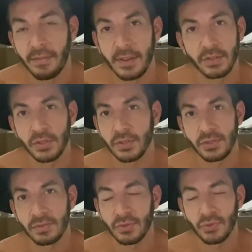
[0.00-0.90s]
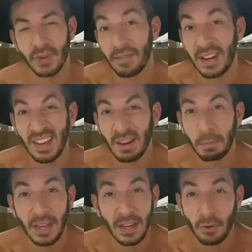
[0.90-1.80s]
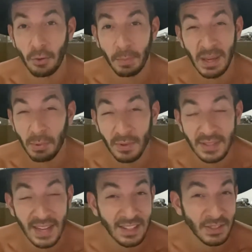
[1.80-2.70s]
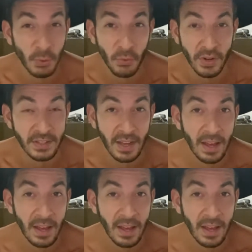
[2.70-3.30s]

and just traveling and meeting new people and telling stories.